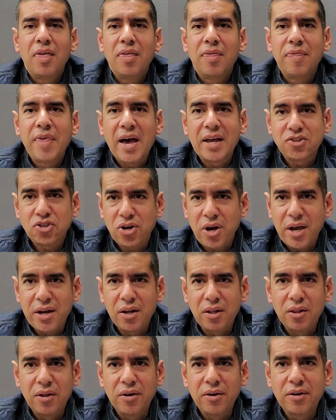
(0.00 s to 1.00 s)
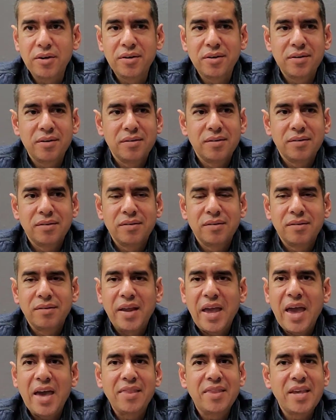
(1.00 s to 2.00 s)
that try to learn
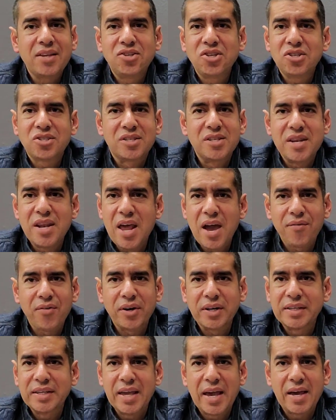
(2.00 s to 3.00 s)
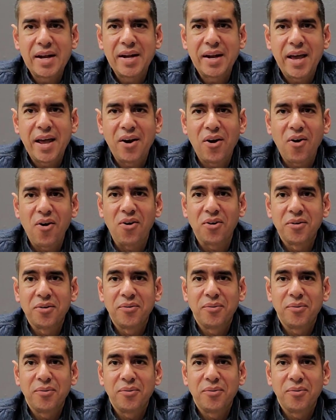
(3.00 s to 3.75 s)
and they just never get it at all,